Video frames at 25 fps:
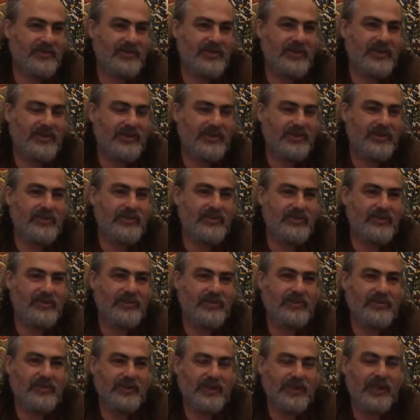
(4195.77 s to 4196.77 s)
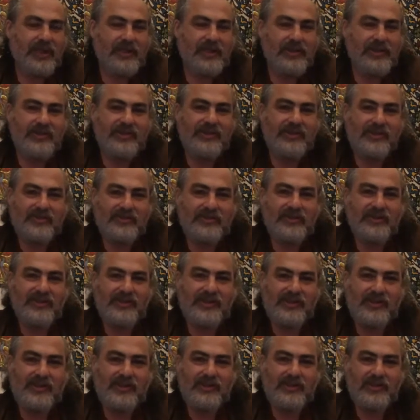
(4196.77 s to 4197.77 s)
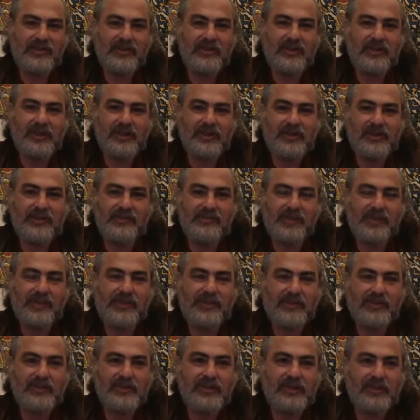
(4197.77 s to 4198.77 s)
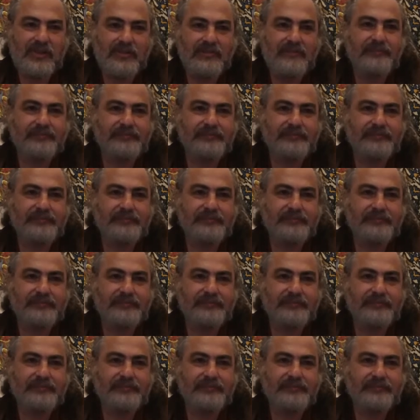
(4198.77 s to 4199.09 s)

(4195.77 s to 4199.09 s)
is to create a civilization that is based on love.